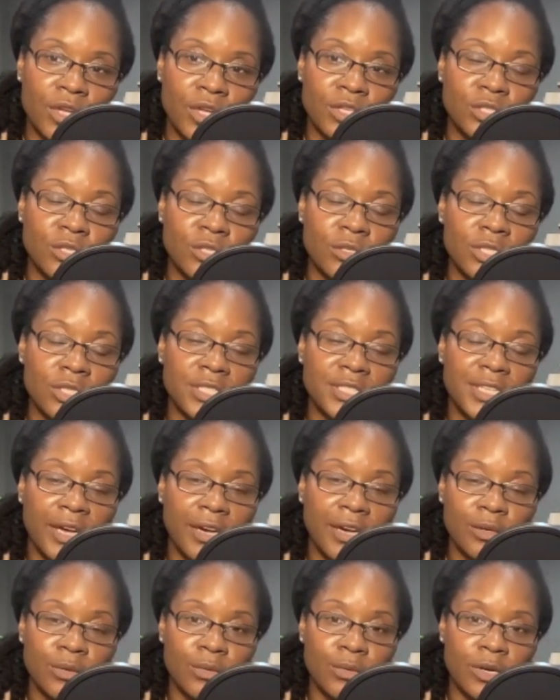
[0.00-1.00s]
So the
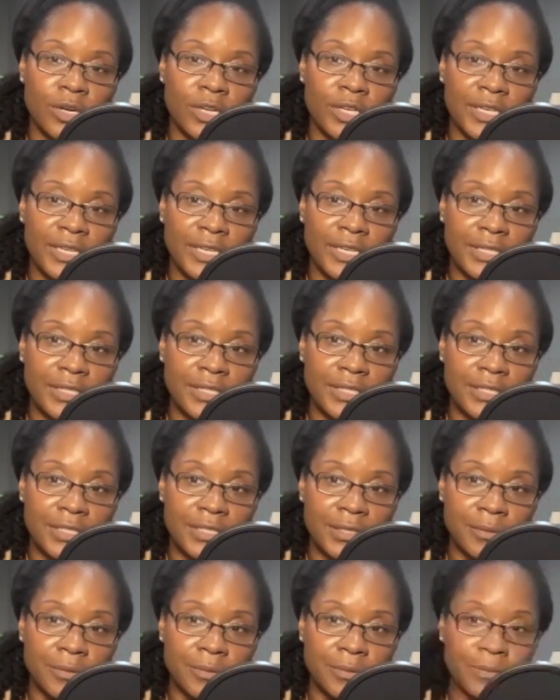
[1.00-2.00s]
second one
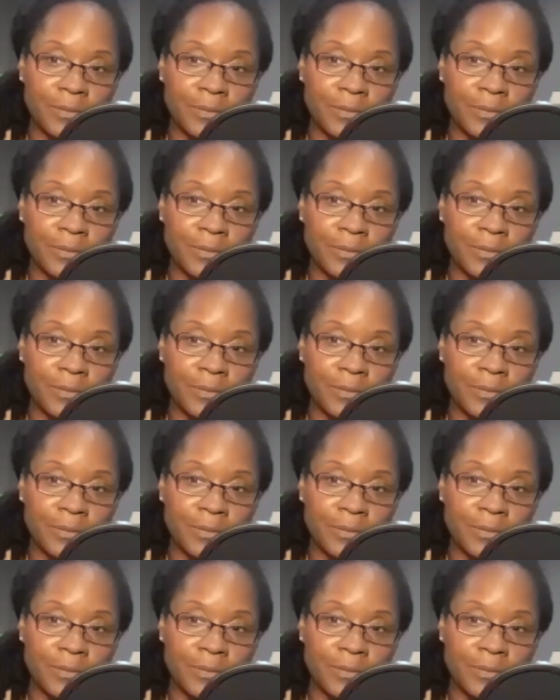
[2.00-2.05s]
is